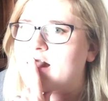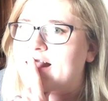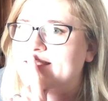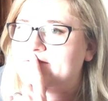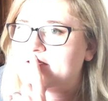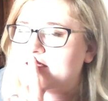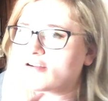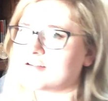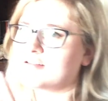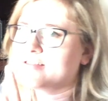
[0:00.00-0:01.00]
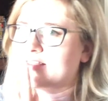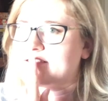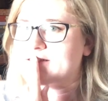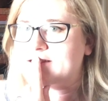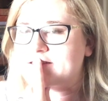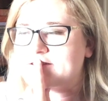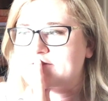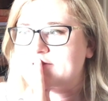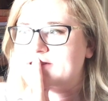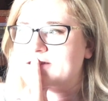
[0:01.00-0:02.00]
have heard that C.S.
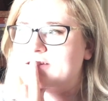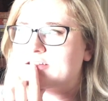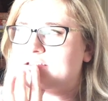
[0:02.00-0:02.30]
Lewis